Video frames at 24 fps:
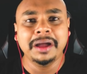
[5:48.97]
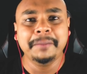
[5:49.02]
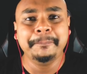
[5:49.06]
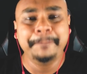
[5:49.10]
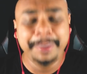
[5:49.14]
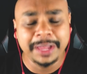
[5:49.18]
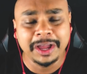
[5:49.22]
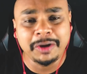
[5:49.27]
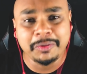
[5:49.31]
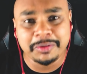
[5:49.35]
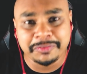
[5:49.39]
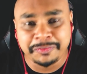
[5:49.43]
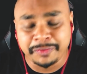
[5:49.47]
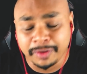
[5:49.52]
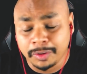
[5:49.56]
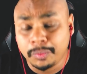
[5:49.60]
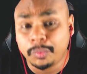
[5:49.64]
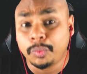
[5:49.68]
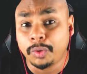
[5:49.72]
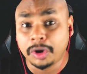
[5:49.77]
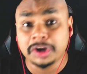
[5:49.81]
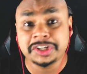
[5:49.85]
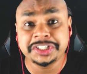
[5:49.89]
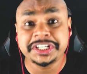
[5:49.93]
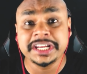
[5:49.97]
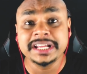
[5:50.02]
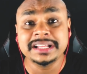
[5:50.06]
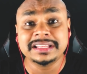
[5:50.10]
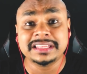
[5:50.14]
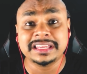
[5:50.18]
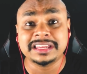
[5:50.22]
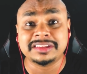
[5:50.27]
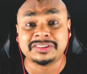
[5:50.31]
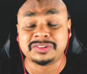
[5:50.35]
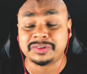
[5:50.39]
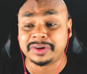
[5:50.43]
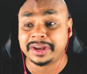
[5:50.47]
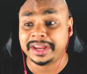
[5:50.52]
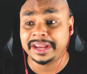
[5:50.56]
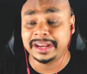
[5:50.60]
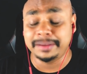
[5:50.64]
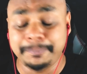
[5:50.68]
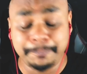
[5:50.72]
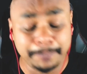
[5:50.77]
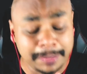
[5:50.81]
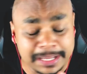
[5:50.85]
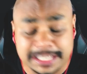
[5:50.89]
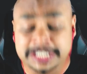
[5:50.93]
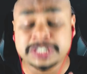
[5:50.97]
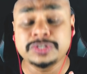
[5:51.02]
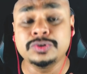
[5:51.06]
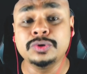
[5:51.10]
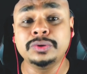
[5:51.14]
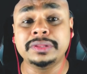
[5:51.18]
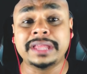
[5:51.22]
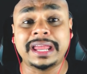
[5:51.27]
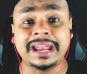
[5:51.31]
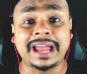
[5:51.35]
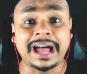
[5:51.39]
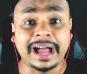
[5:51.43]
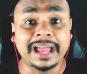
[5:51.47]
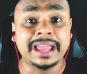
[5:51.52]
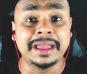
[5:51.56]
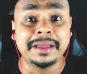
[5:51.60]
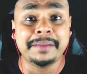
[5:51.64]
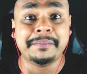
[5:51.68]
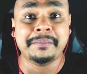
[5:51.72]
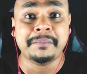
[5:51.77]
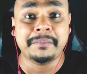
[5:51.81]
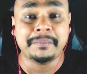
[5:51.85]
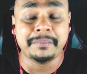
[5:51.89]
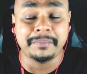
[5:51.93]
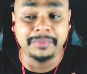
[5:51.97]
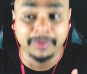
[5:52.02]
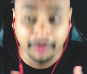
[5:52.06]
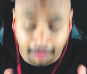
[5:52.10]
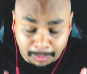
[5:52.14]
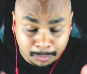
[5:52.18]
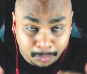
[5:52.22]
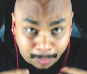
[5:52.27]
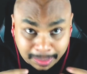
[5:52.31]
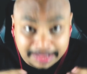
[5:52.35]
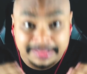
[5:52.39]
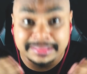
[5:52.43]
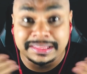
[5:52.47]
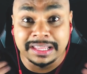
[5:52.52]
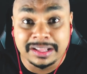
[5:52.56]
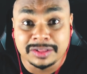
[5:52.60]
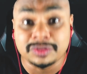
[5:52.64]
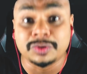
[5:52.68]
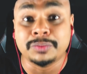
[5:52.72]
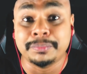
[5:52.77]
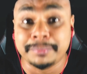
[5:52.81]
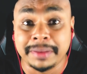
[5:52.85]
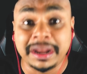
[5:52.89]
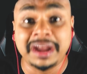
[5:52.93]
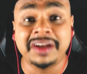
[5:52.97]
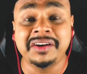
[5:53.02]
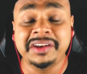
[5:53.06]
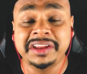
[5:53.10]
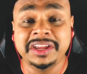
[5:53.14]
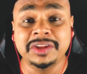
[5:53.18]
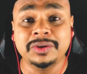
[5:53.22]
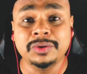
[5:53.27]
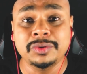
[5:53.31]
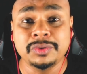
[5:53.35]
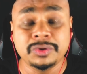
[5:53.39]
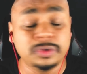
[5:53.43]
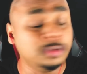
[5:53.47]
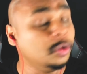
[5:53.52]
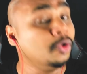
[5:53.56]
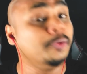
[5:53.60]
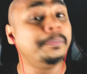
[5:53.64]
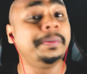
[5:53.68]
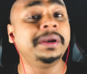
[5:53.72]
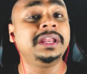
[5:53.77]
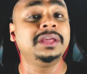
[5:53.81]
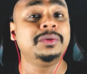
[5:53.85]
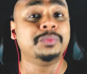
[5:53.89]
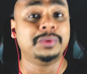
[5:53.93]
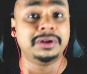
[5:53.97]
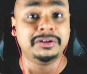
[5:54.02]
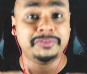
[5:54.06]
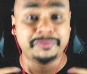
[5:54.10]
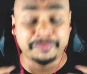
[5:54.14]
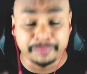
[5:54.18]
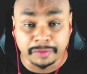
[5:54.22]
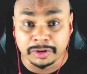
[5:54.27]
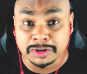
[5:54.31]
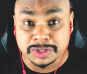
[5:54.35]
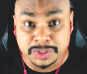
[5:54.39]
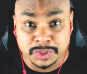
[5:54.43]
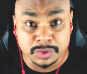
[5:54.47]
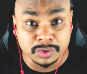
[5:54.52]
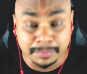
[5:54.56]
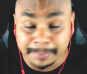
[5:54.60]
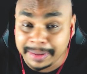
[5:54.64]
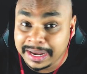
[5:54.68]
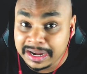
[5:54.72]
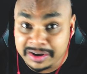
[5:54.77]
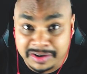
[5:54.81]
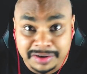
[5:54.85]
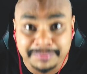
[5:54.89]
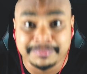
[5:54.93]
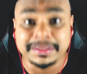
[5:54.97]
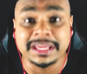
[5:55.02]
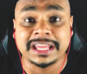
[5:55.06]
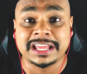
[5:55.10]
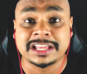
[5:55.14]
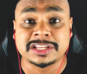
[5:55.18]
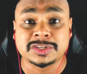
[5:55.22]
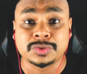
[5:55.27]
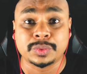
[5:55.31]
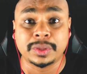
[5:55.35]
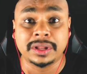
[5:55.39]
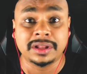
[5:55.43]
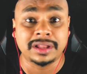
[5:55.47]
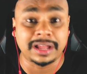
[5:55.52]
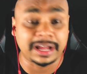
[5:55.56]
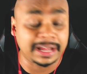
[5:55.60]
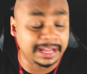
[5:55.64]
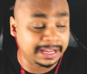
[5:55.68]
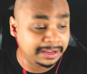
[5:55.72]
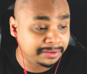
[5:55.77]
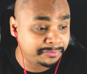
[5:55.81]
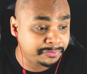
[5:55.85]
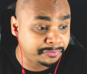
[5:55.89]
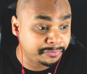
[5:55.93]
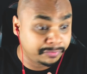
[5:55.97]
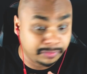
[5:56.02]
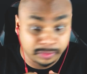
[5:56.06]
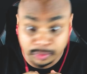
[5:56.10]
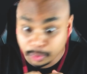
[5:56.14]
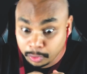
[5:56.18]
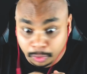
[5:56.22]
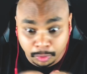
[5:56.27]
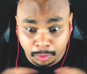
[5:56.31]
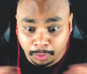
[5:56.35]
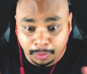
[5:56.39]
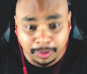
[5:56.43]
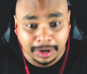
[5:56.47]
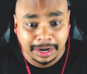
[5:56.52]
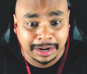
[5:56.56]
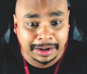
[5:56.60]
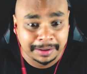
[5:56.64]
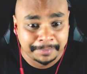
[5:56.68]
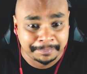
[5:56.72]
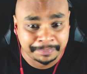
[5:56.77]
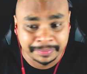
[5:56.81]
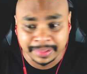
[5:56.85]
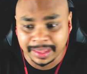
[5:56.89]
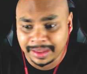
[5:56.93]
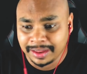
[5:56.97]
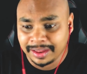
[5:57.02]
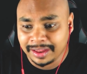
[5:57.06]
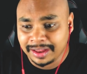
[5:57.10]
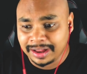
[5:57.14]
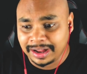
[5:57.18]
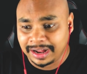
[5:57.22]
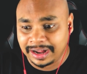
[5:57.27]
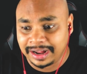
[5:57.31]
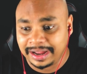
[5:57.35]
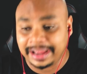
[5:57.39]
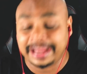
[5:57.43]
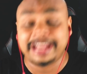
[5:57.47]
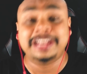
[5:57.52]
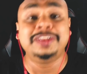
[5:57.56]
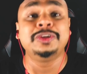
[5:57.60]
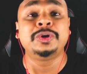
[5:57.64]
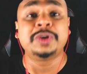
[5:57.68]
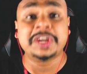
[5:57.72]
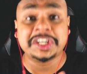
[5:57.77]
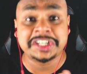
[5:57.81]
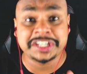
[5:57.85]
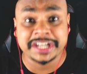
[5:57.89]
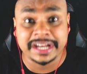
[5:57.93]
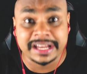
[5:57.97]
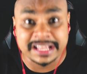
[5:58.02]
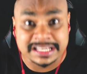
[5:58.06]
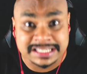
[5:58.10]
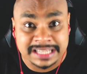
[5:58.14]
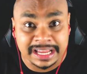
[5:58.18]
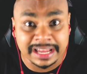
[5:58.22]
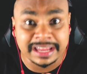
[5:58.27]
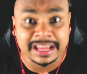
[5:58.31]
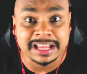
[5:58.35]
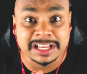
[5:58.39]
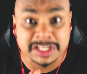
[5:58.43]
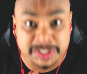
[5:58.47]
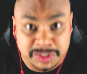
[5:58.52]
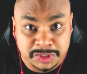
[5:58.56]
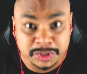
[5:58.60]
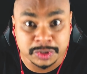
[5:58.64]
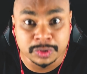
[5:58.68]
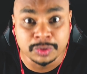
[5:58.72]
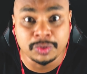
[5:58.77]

Beow, if you're watching this, right? Please know that I am not wanting to marry you. Nobody will force you to marry me as well. I have no education as high as you.